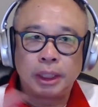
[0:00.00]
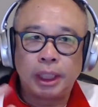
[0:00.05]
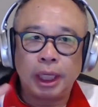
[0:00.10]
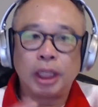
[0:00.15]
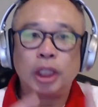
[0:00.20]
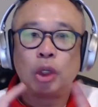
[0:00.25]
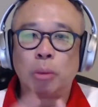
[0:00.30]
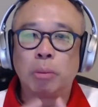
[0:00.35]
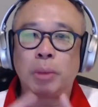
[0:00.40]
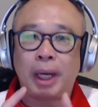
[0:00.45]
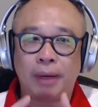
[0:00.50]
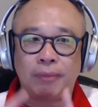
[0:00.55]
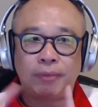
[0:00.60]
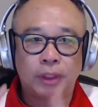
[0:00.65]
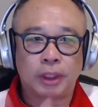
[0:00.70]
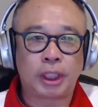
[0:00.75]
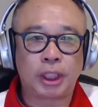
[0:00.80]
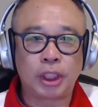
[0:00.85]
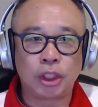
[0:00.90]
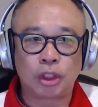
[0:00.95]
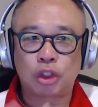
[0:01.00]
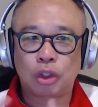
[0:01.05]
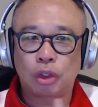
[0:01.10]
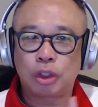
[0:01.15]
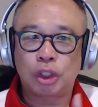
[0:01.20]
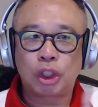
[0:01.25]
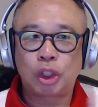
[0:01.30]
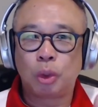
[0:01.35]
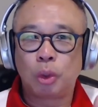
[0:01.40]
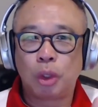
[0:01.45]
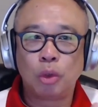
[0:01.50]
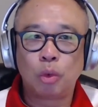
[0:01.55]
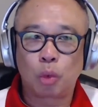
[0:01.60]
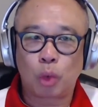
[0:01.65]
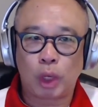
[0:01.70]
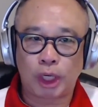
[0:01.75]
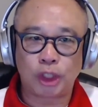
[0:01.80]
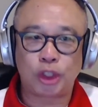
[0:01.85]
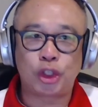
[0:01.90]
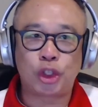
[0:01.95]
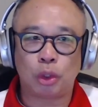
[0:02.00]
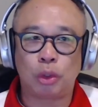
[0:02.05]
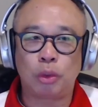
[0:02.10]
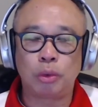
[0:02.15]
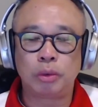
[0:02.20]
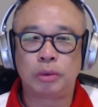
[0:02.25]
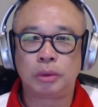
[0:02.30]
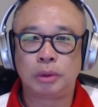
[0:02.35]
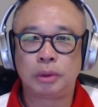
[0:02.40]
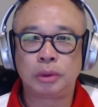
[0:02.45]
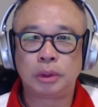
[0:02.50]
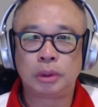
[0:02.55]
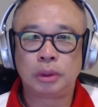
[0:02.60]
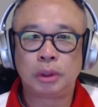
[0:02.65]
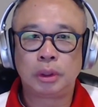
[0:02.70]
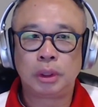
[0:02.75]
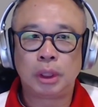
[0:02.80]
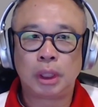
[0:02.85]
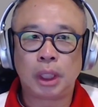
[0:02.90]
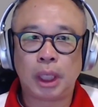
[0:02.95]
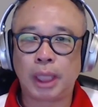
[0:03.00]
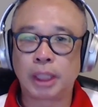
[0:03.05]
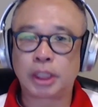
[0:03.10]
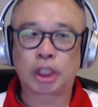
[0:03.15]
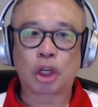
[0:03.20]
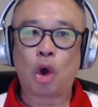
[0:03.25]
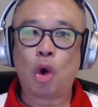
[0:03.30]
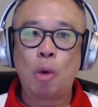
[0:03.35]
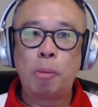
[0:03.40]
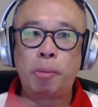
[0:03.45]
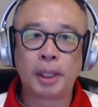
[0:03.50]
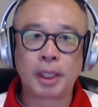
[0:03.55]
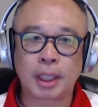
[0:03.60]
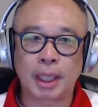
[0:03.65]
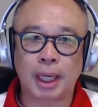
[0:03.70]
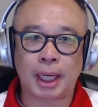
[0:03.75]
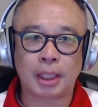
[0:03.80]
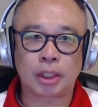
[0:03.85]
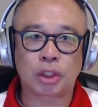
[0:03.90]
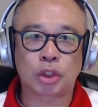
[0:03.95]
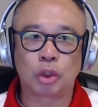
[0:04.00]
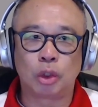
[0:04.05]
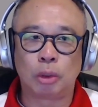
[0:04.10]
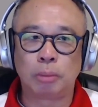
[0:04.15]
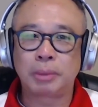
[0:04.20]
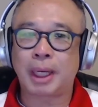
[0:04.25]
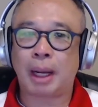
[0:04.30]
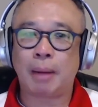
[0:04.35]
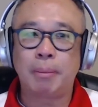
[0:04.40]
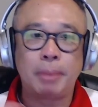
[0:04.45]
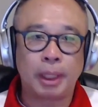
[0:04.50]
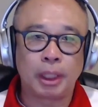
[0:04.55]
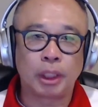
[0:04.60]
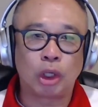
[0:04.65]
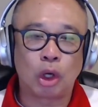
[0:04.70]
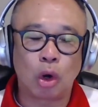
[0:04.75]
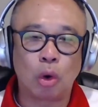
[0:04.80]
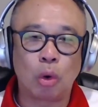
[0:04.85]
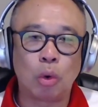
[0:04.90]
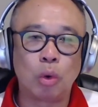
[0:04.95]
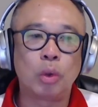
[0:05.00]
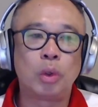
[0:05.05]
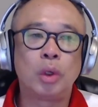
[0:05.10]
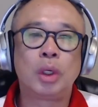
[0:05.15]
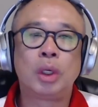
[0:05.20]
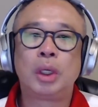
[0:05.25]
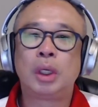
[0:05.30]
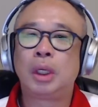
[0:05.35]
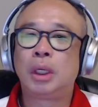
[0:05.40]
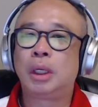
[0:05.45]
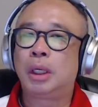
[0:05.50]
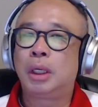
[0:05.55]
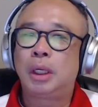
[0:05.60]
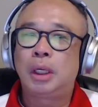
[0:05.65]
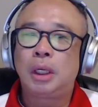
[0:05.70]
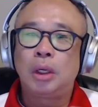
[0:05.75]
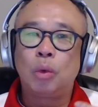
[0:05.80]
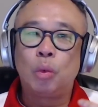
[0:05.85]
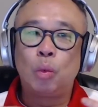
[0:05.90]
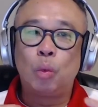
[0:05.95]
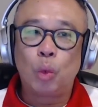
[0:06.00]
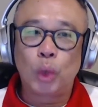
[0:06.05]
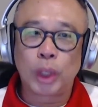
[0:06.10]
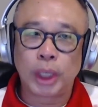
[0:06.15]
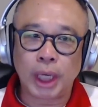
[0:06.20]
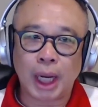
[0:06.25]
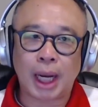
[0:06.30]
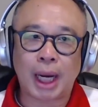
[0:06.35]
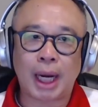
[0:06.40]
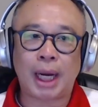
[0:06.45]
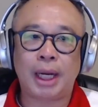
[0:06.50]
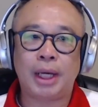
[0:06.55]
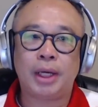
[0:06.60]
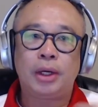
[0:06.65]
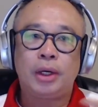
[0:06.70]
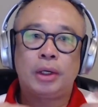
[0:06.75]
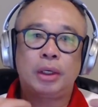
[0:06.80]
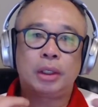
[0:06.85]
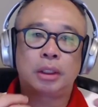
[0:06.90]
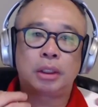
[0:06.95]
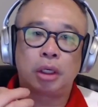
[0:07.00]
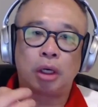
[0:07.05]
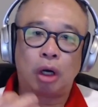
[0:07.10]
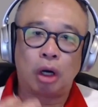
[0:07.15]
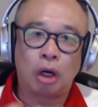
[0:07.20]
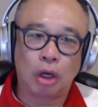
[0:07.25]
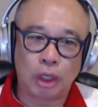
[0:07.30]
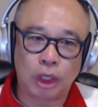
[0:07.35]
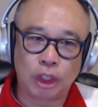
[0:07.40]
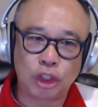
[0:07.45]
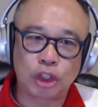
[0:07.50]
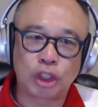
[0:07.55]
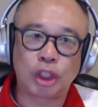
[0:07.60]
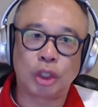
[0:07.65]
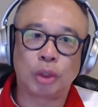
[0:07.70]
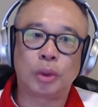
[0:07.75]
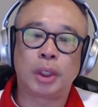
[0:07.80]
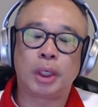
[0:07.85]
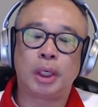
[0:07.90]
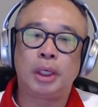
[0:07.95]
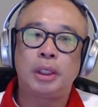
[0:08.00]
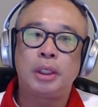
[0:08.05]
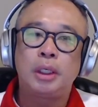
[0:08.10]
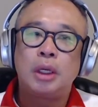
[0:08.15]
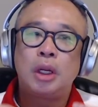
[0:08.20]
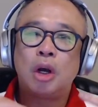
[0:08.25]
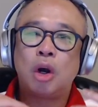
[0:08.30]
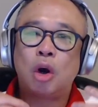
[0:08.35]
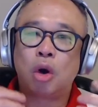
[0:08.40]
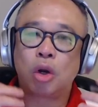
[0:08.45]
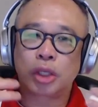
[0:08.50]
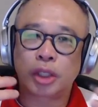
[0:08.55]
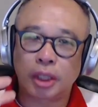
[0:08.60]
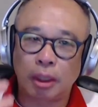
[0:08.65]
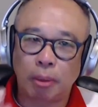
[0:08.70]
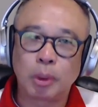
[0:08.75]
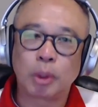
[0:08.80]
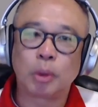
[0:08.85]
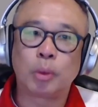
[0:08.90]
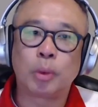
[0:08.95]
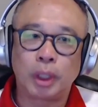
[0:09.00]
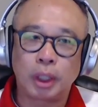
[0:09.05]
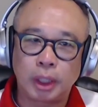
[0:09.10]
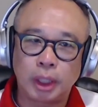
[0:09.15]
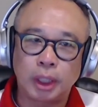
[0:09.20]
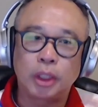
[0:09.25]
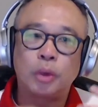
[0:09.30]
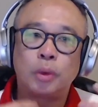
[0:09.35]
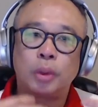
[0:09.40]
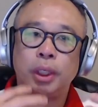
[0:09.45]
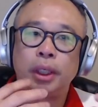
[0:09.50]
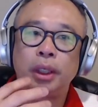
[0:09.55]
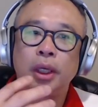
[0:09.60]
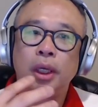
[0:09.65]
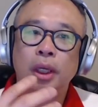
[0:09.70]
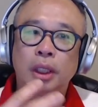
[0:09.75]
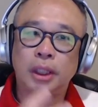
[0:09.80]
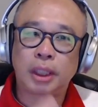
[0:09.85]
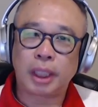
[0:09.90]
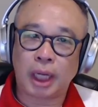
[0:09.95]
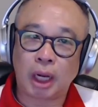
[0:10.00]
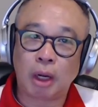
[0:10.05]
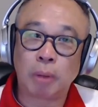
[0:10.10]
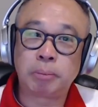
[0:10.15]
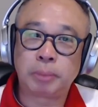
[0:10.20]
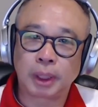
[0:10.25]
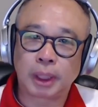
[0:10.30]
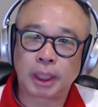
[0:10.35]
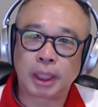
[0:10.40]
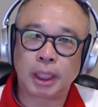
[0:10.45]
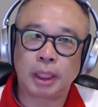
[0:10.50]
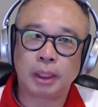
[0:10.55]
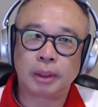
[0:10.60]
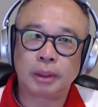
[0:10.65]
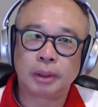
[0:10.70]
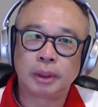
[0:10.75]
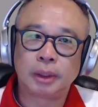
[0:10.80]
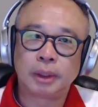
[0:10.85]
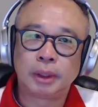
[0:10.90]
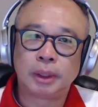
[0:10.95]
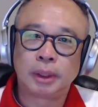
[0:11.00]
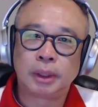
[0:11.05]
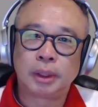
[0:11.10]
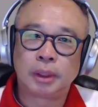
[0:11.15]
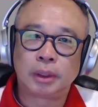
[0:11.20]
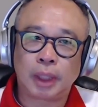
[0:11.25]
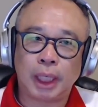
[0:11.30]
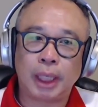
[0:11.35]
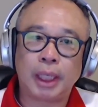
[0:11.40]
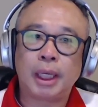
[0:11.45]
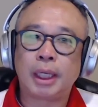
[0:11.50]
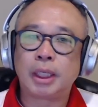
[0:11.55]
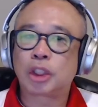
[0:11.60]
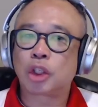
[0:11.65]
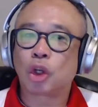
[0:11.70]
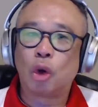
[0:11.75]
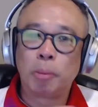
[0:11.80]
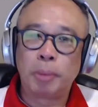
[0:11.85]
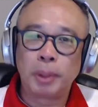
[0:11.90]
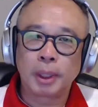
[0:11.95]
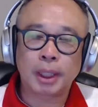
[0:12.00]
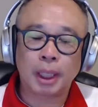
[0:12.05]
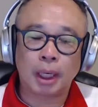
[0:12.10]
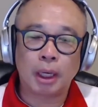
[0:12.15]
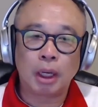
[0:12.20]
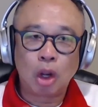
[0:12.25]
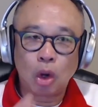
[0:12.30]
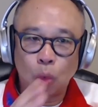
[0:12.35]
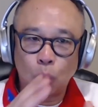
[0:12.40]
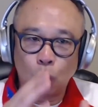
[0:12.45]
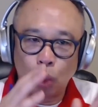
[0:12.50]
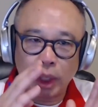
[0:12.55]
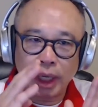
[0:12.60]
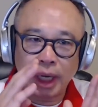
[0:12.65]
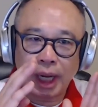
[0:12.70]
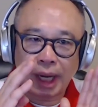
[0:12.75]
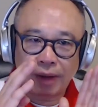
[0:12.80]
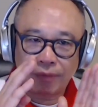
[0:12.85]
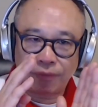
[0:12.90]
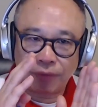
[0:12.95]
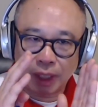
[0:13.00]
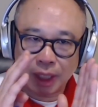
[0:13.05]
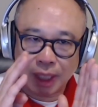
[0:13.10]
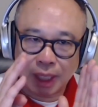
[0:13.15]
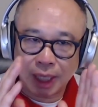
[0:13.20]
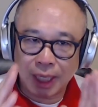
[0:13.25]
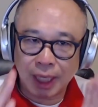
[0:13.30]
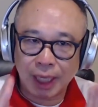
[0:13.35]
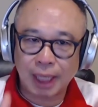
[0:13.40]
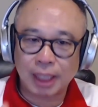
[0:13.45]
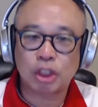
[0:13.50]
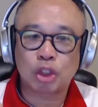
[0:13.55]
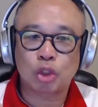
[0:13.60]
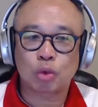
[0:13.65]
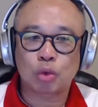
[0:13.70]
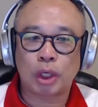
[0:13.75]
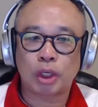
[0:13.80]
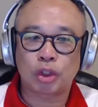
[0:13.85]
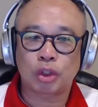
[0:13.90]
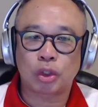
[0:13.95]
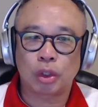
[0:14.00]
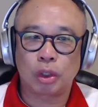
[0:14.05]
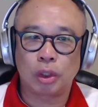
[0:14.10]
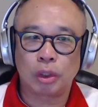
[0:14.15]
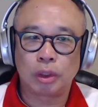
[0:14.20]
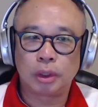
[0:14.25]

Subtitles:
They don't have a teacher-student ratio. It's an open classroom, come and go. We hire college student or someone with a degree to help the kid, right? It's open class. We have a class structure.